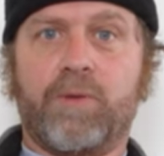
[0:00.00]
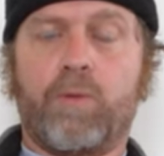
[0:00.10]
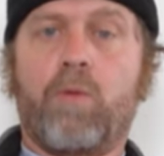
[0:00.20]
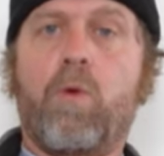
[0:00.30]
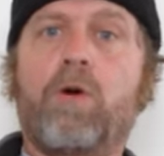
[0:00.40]
the
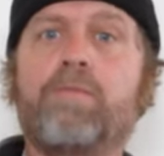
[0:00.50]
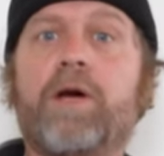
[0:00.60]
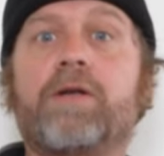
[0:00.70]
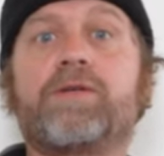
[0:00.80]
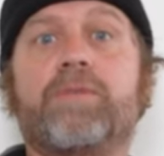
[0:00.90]
reward
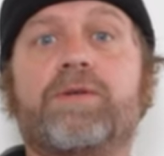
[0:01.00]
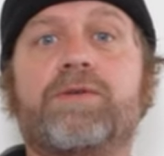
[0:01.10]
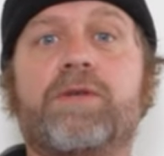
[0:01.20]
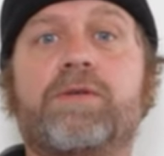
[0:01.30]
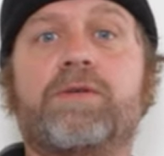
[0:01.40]
and
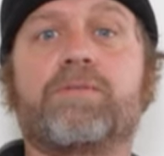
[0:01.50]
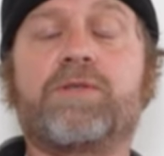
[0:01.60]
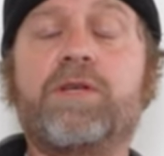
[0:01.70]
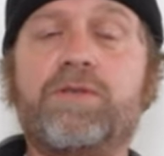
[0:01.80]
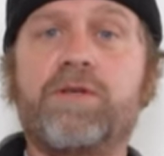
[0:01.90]
punishment system
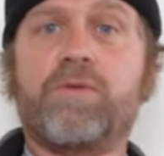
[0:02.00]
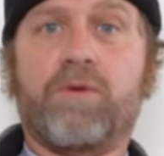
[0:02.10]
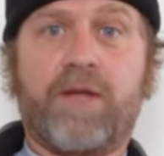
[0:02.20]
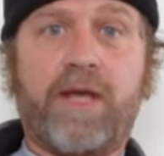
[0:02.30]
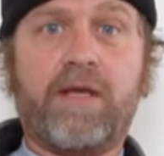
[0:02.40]
ceases
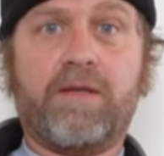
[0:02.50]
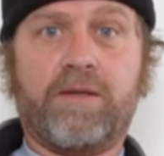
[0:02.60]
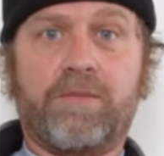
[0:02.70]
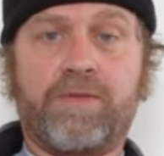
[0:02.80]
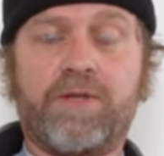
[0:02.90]
or
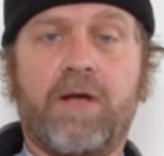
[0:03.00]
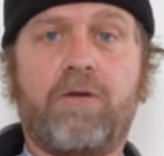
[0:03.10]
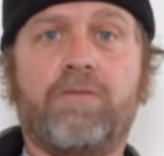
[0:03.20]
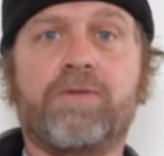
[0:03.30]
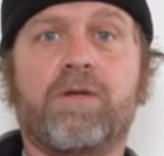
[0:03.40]
they
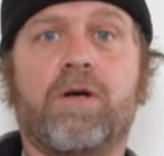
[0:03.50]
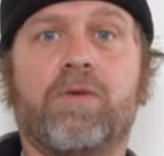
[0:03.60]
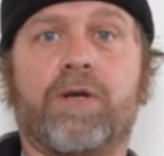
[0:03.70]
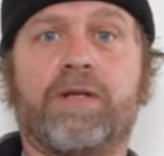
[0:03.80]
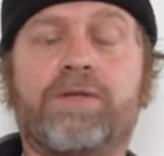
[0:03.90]
themselves
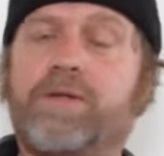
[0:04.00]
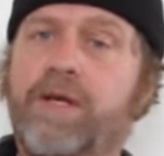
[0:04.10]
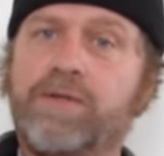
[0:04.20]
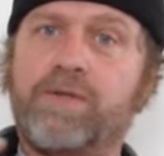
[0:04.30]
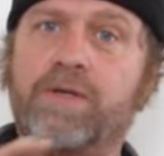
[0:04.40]
own it. So
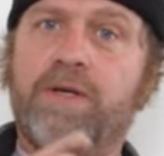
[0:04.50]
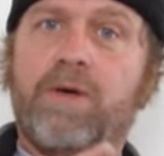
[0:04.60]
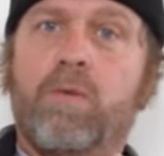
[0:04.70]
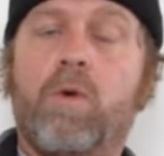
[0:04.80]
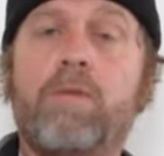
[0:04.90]
that's
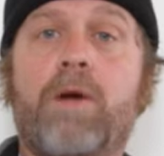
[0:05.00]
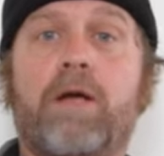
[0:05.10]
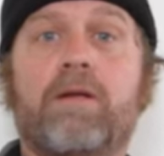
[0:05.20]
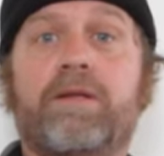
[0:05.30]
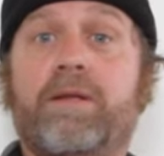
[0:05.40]
one
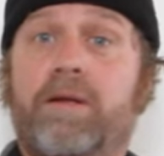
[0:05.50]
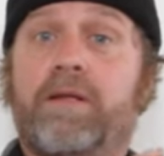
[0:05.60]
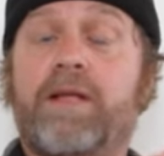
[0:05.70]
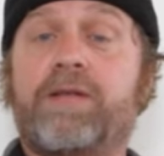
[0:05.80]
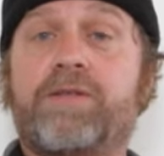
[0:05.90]
model,
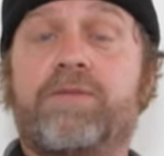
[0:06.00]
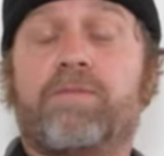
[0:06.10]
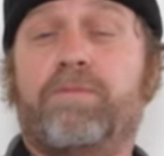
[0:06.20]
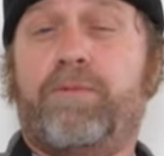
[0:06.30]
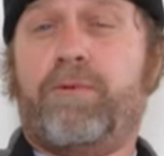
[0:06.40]
and
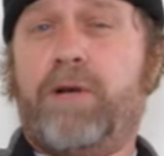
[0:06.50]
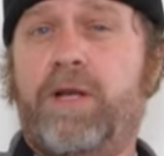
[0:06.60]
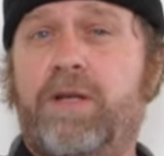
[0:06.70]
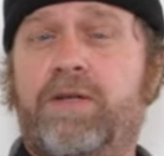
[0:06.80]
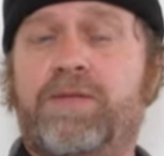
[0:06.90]
that's
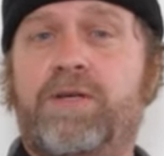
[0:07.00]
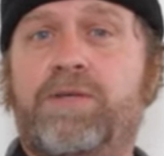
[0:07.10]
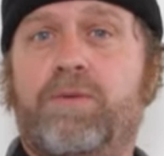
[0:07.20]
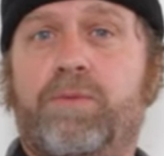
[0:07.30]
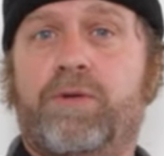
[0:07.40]
pretty
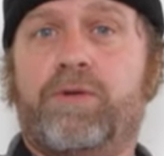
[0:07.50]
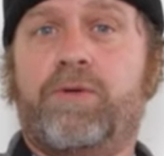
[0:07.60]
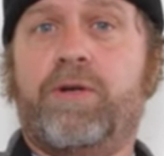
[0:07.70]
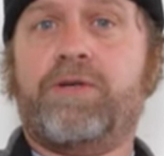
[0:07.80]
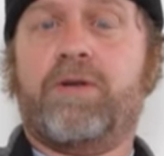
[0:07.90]
consistent with the
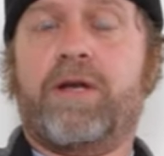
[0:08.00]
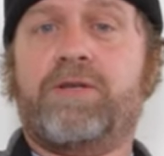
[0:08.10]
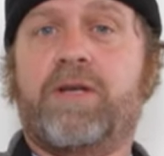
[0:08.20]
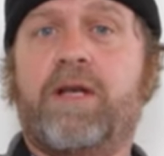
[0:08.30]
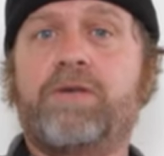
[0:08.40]
traditional
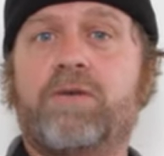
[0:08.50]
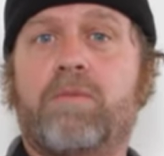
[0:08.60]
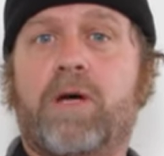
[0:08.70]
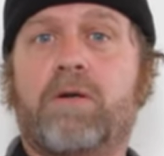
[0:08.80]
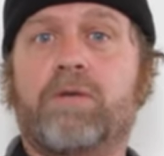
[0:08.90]

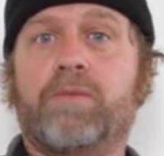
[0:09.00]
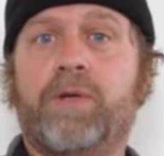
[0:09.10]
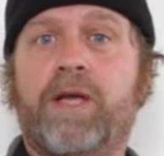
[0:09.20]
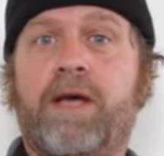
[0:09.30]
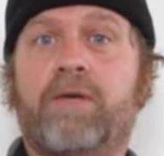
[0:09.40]
educational model that
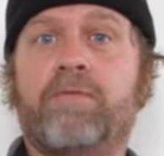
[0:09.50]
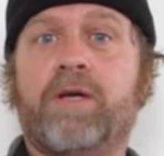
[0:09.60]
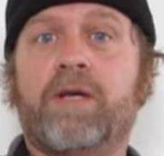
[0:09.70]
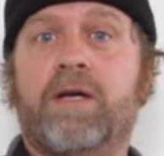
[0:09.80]
we have